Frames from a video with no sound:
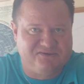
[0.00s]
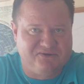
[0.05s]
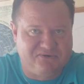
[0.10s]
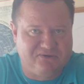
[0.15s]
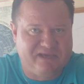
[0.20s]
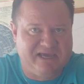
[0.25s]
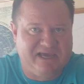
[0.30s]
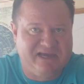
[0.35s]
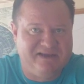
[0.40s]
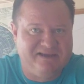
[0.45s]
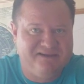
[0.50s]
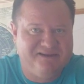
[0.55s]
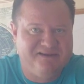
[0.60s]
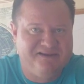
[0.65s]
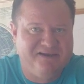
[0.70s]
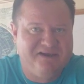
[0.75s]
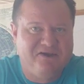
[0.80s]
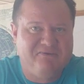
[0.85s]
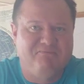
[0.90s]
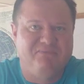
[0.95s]
Okay,
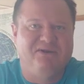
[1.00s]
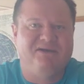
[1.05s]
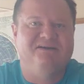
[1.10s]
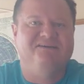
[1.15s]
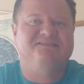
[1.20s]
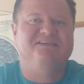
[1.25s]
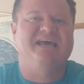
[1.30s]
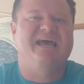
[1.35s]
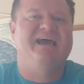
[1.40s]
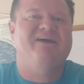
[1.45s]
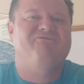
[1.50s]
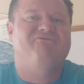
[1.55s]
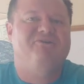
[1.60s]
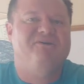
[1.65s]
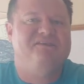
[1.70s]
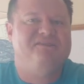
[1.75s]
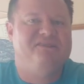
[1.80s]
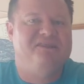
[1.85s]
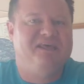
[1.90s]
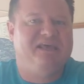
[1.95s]
because
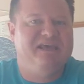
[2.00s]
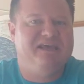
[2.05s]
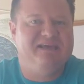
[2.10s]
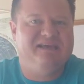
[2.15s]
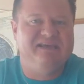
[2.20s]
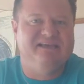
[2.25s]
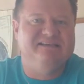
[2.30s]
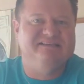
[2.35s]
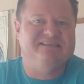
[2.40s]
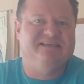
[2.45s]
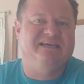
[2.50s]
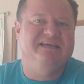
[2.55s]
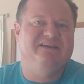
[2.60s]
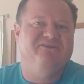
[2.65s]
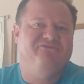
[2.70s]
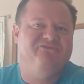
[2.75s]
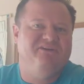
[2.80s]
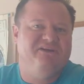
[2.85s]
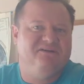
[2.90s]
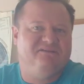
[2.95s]
everything is
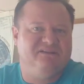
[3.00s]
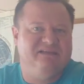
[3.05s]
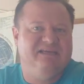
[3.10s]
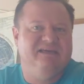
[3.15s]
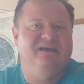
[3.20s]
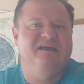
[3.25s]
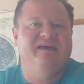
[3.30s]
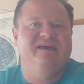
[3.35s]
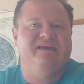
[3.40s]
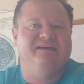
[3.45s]
infinitely